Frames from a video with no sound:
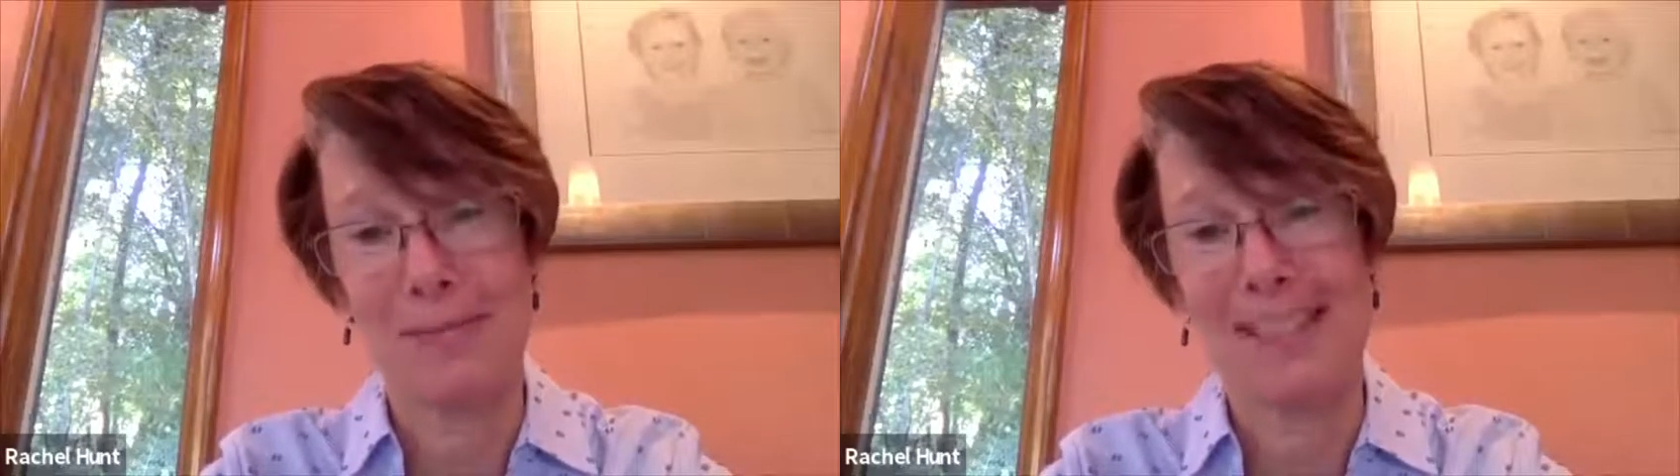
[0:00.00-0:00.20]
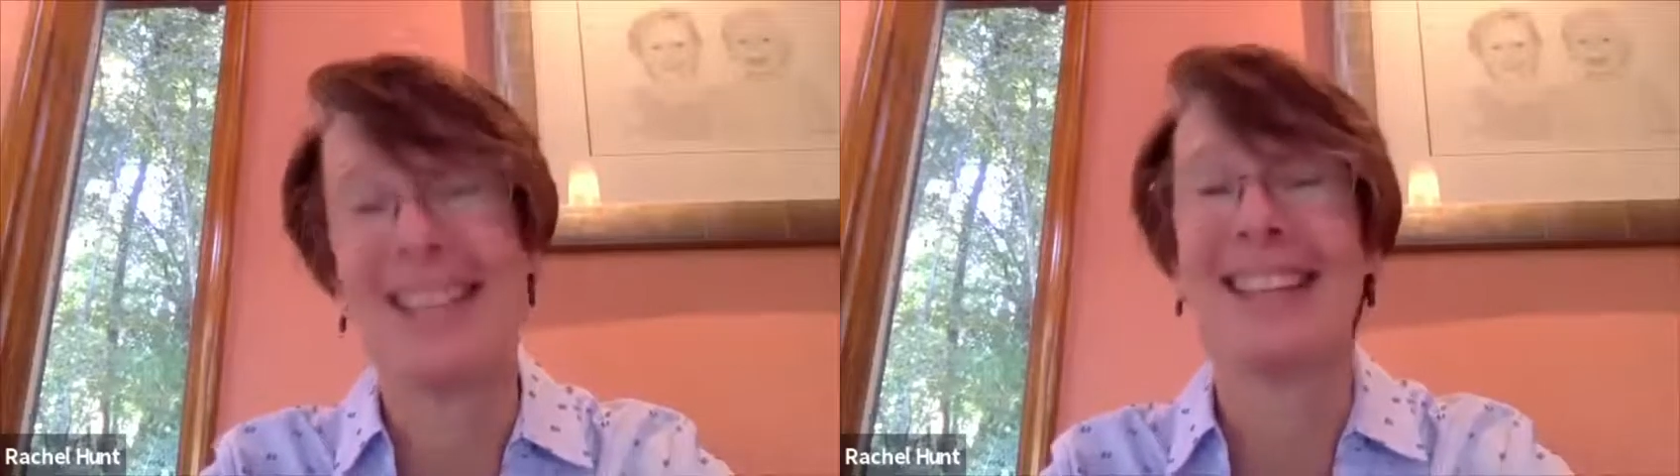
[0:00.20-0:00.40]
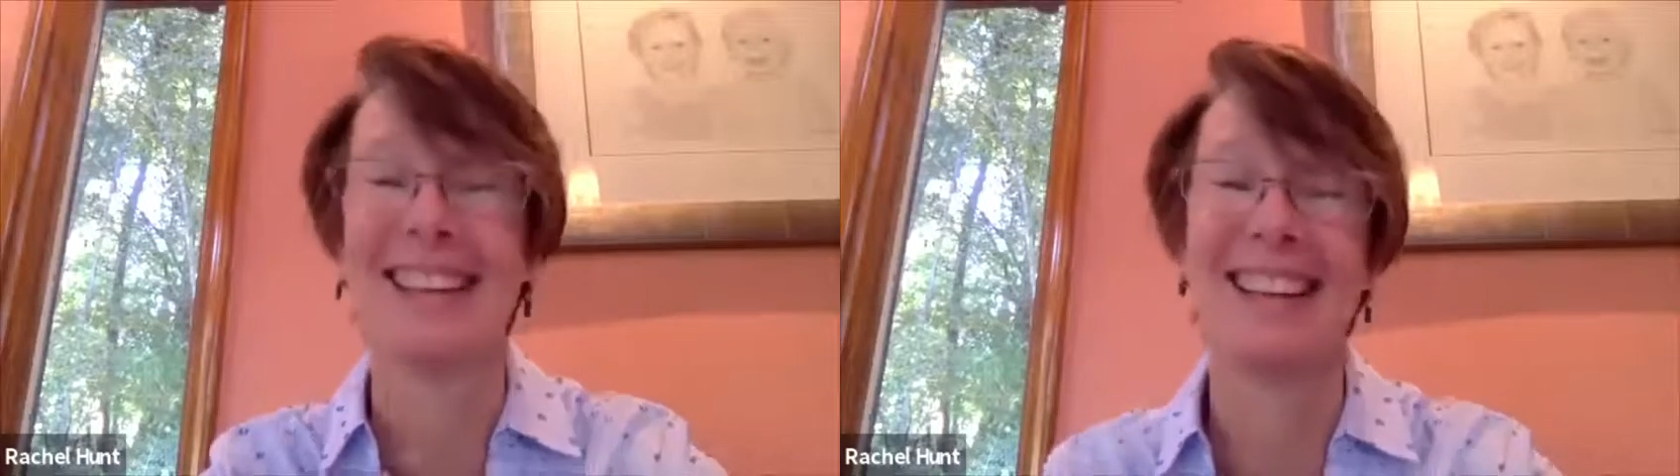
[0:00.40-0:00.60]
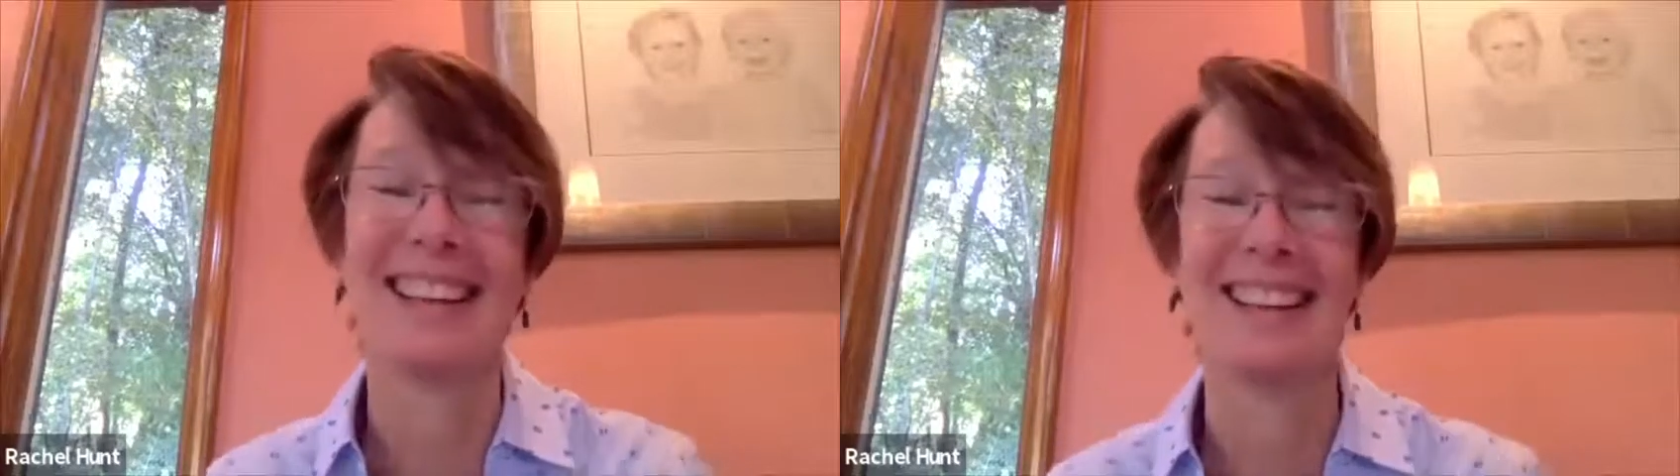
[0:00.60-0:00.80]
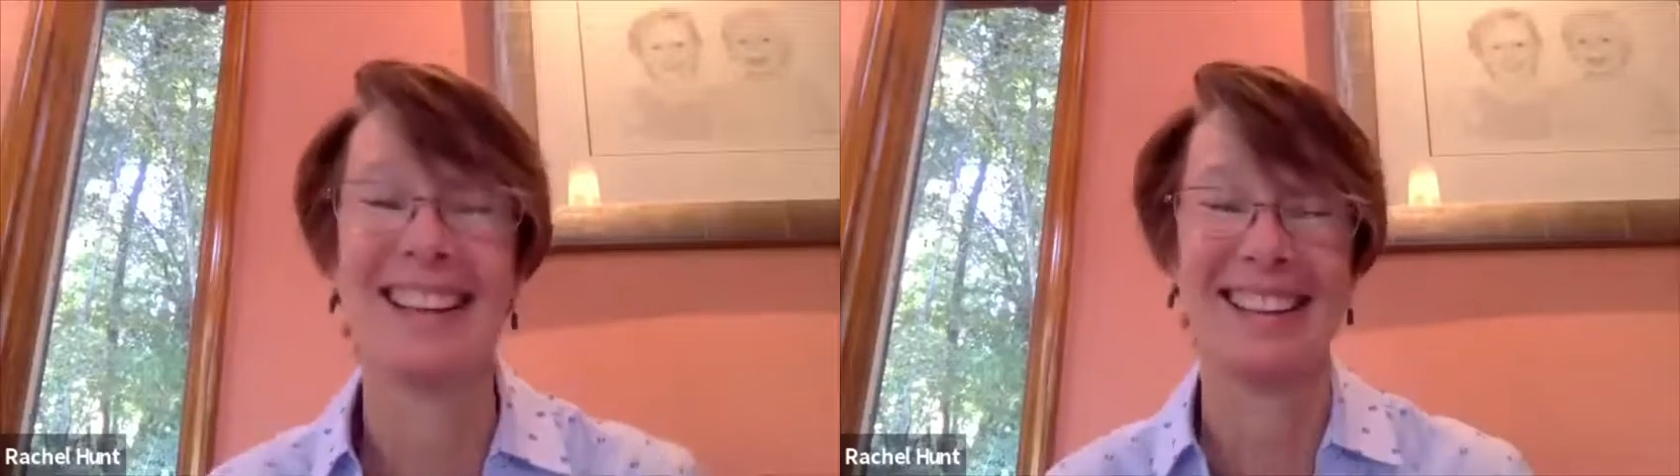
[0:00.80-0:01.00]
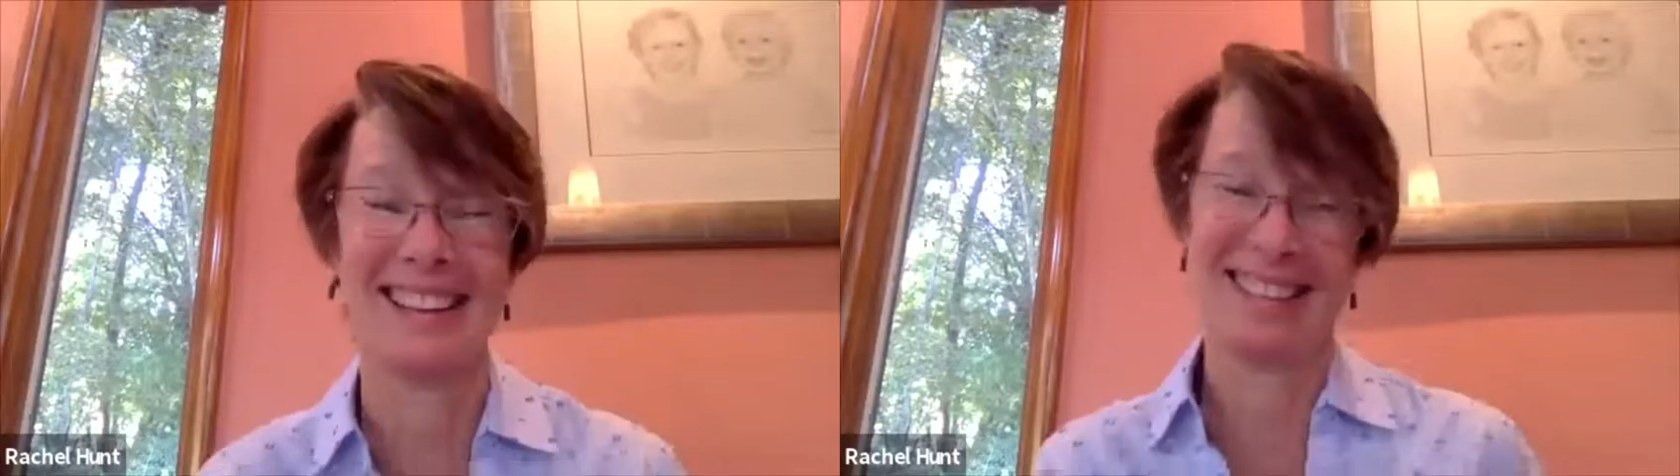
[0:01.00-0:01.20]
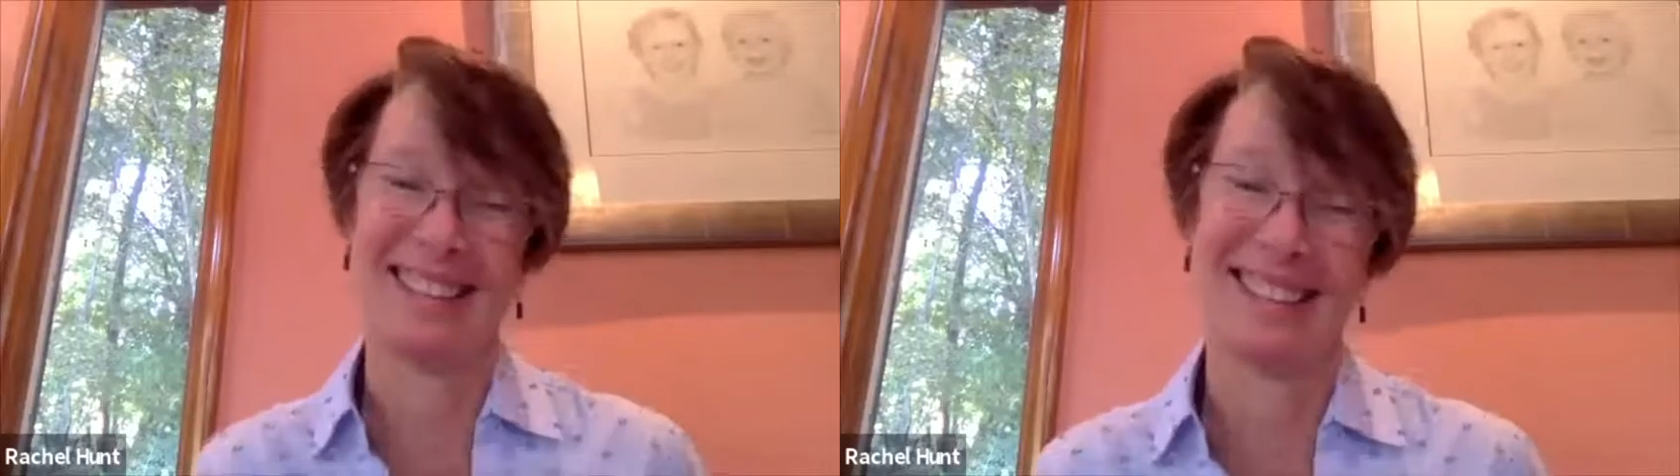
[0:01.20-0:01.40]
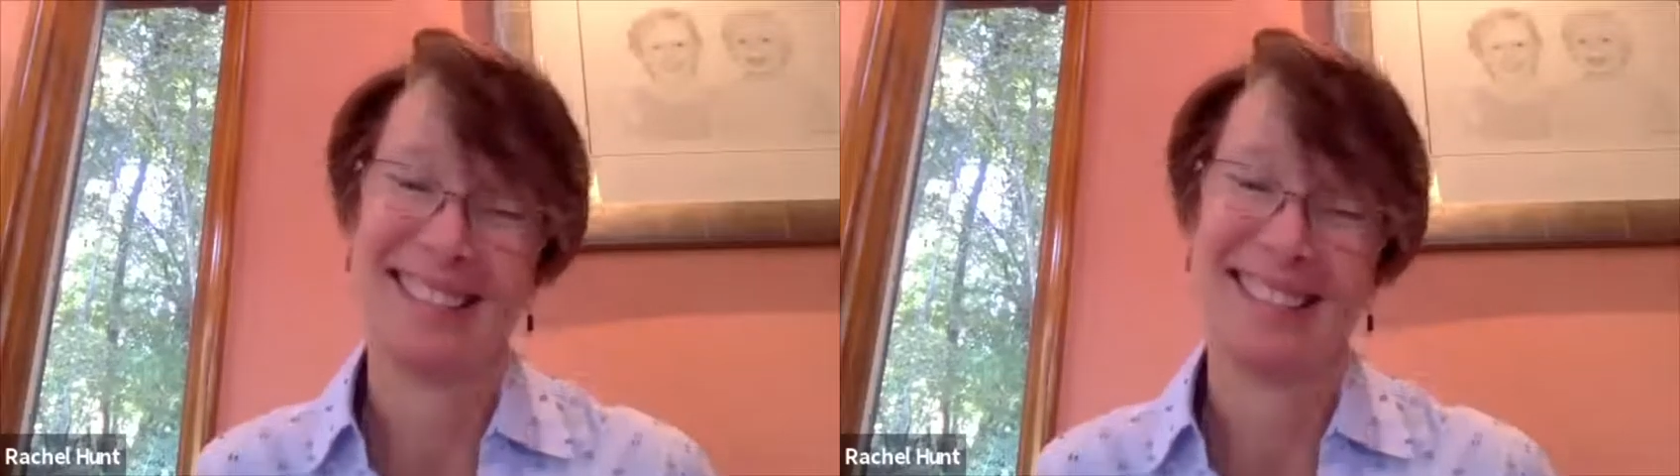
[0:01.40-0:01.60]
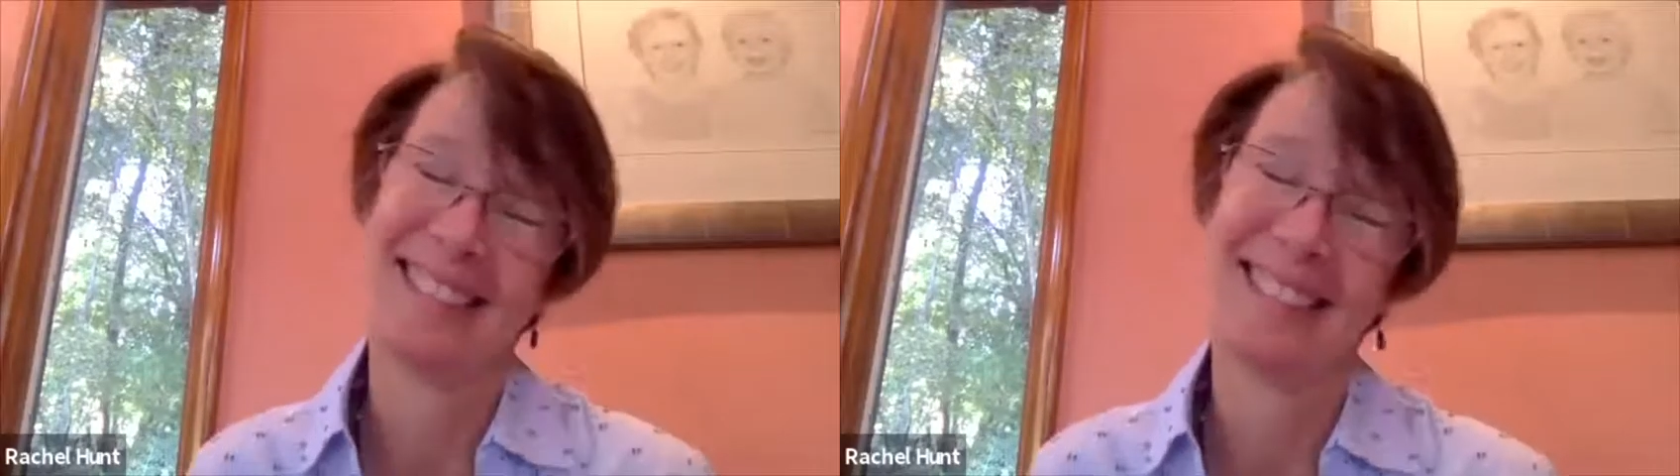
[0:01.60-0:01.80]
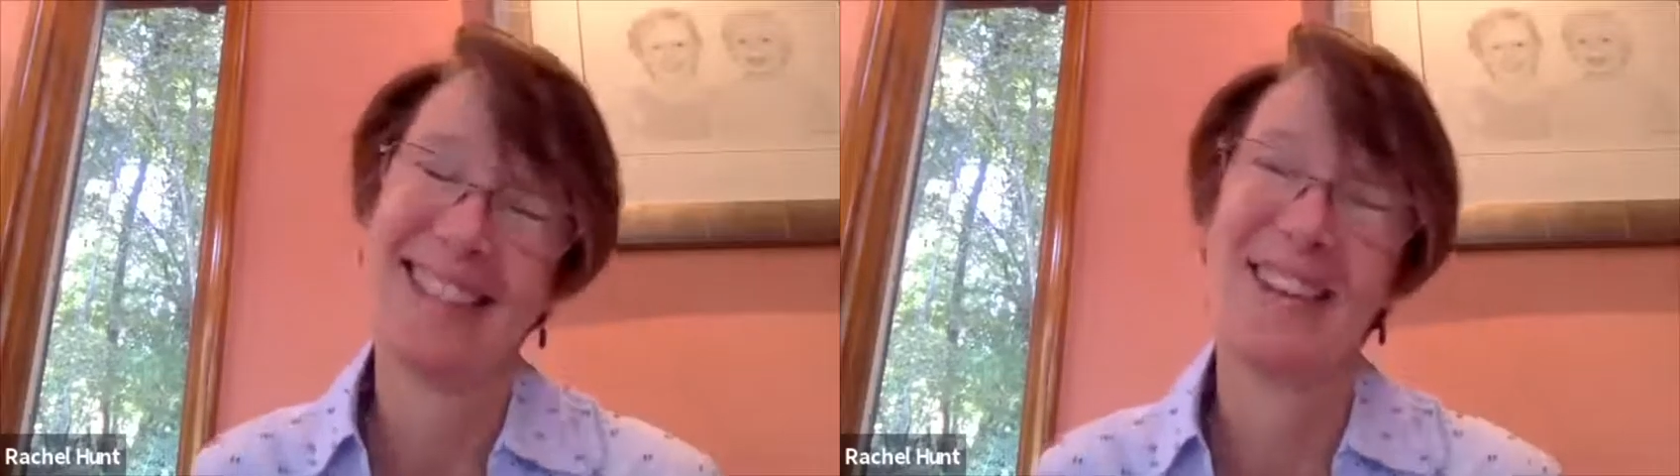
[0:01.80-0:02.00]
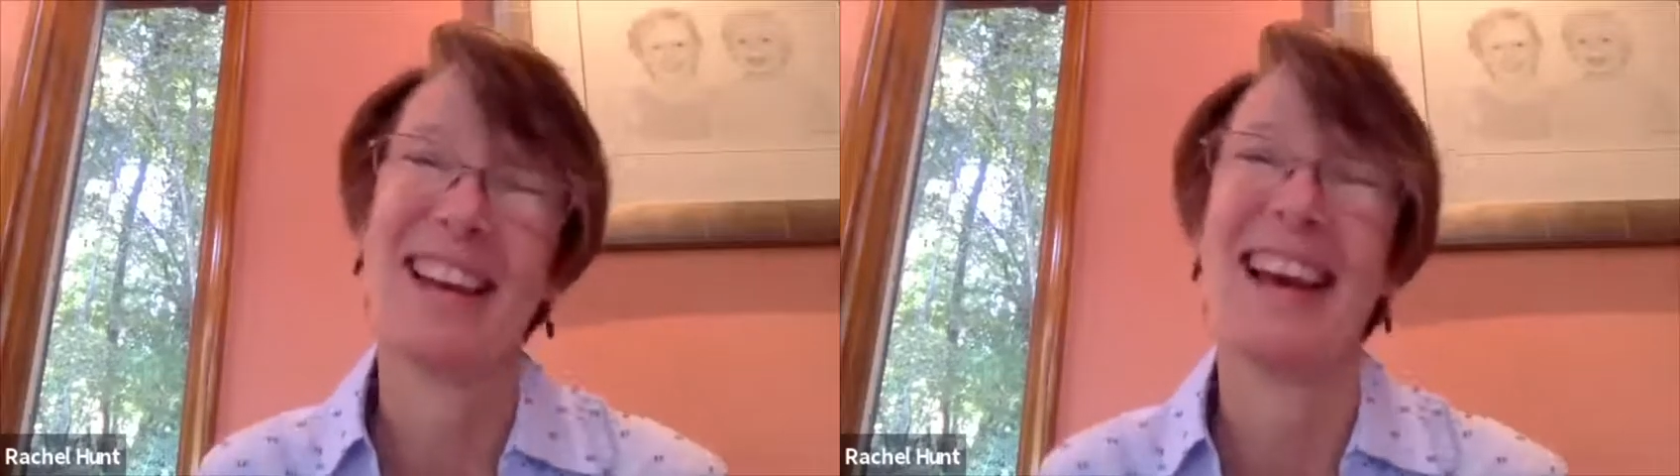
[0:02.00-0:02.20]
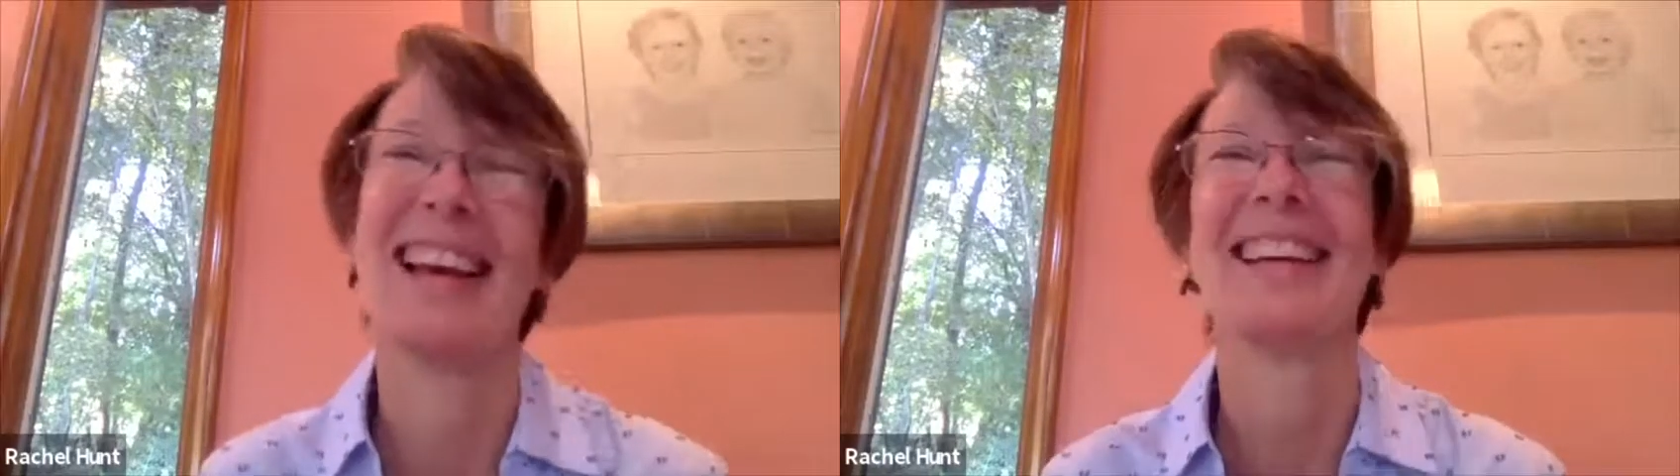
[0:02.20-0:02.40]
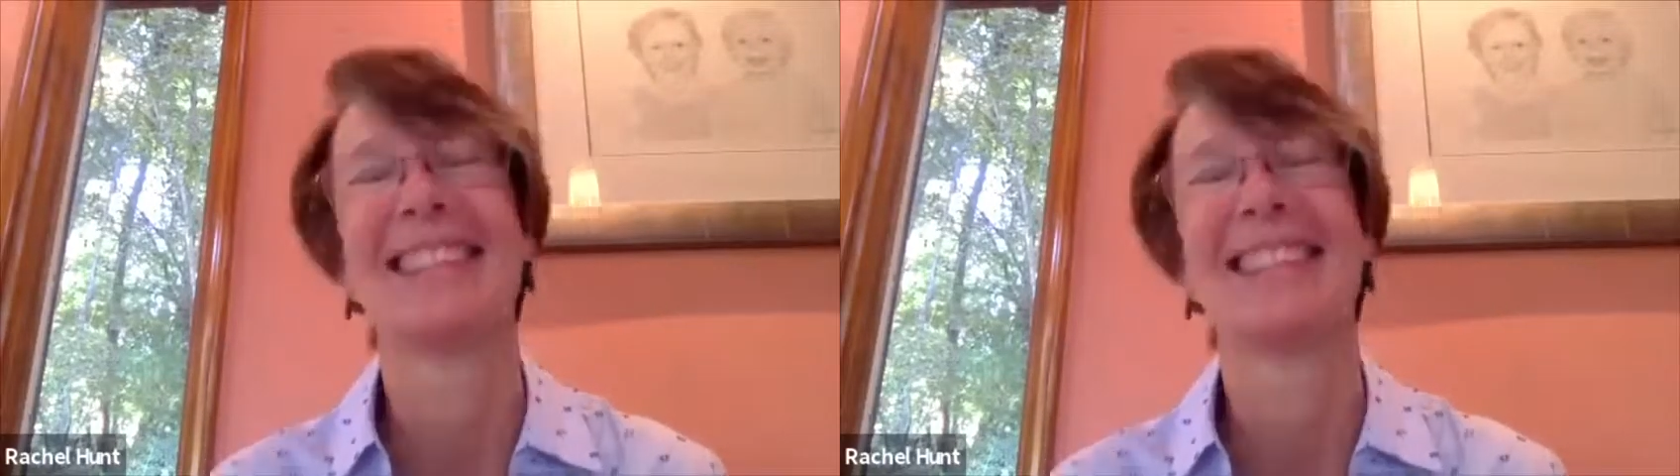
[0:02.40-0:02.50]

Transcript: It's okay.